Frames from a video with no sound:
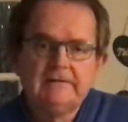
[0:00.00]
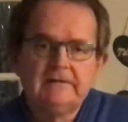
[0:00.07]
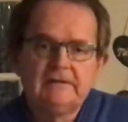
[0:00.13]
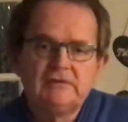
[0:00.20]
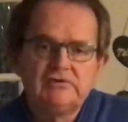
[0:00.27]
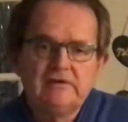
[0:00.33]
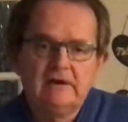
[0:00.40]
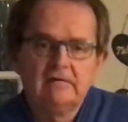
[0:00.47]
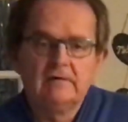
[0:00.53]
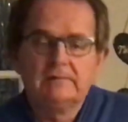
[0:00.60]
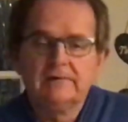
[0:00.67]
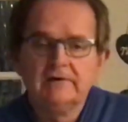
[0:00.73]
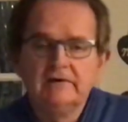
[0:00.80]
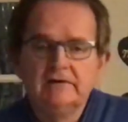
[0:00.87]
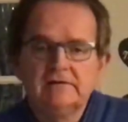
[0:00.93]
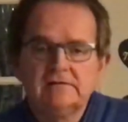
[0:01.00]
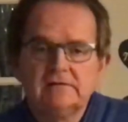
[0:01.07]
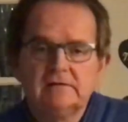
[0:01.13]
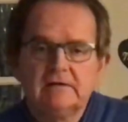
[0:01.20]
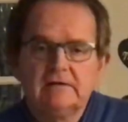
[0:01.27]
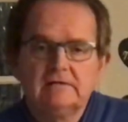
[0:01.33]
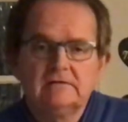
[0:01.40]
share it please,
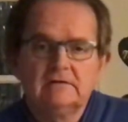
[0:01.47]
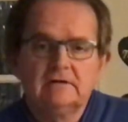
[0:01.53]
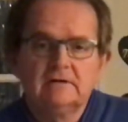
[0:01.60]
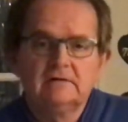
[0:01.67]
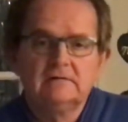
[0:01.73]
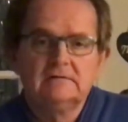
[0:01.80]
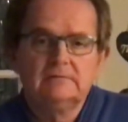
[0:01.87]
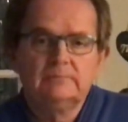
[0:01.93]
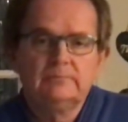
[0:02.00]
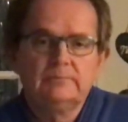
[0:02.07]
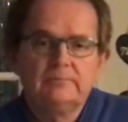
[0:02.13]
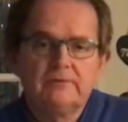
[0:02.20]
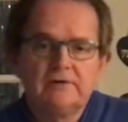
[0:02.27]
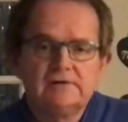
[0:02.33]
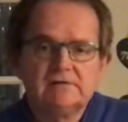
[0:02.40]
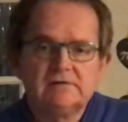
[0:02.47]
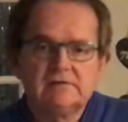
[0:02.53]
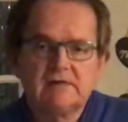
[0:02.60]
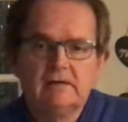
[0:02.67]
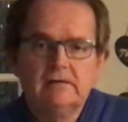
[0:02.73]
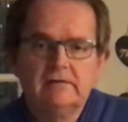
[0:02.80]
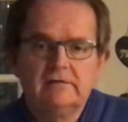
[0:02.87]
and press the
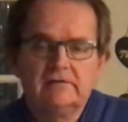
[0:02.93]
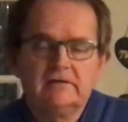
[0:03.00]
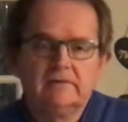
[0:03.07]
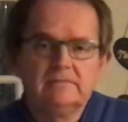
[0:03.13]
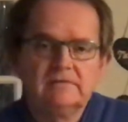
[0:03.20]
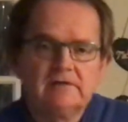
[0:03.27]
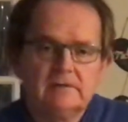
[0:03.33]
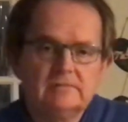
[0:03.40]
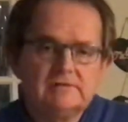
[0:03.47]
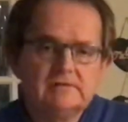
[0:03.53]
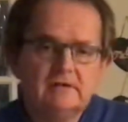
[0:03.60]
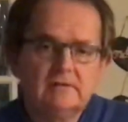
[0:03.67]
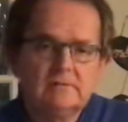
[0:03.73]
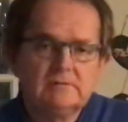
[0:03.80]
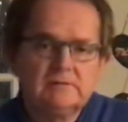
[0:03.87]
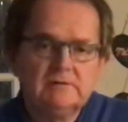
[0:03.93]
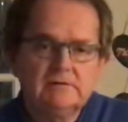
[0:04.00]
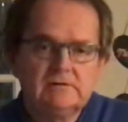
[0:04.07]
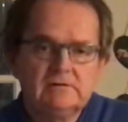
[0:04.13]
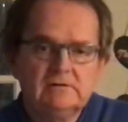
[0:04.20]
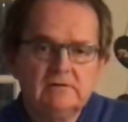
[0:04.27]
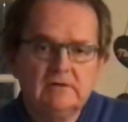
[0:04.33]
thumbs up sign, which
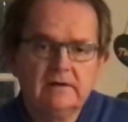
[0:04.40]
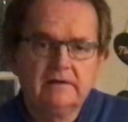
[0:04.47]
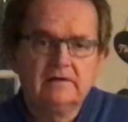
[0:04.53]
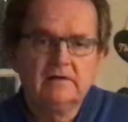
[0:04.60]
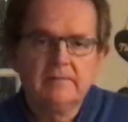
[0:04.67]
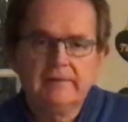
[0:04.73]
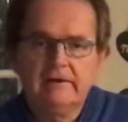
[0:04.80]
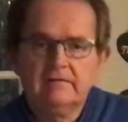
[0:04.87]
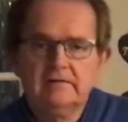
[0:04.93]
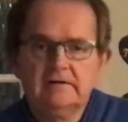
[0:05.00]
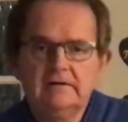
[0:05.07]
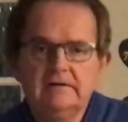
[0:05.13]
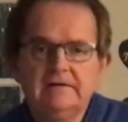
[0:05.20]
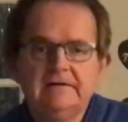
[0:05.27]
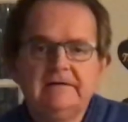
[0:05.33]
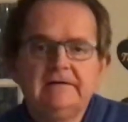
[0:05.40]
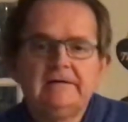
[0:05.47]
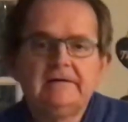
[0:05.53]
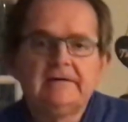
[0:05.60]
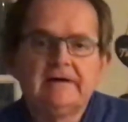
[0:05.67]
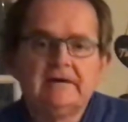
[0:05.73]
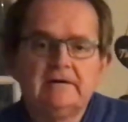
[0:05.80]
means you like it apparently.
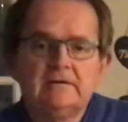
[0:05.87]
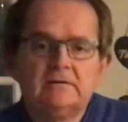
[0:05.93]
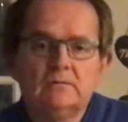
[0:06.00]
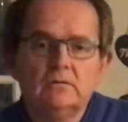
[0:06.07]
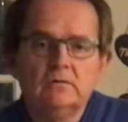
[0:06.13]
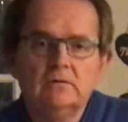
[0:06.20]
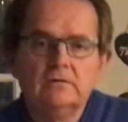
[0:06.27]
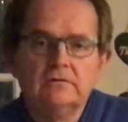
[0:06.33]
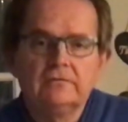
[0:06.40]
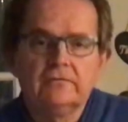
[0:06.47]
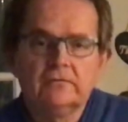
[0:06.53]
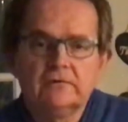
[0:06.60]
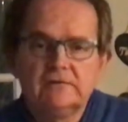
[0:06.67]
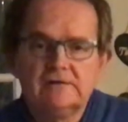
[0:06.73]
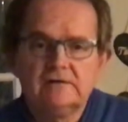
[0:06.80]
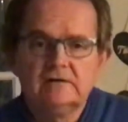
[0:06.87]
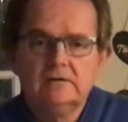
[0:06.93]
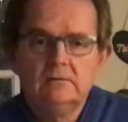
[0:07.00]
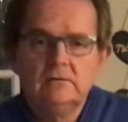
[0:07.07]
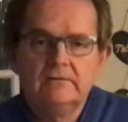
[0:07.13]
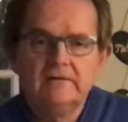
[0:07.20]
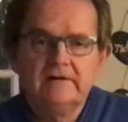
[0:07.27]
And we'll look forward to seeing
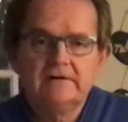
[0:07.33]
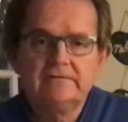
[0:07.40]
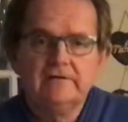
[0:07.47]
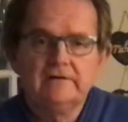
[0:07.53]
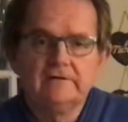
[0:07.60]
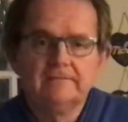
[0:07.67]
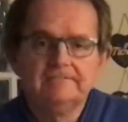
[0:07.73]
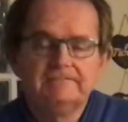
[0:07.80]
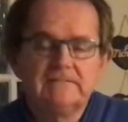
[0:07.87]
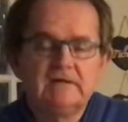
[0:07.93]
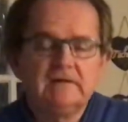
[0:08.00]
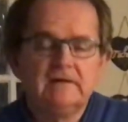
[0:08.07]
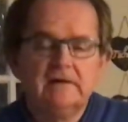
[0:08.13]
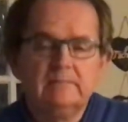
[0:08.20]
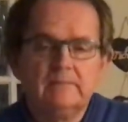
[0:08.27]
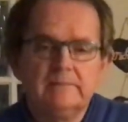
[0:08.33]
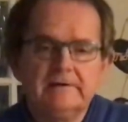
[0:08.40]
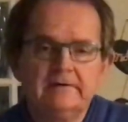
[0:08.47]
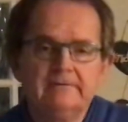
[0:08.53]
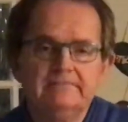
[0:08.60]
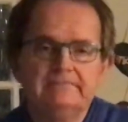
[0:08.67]
you on the next video. Take care. Bye-bye.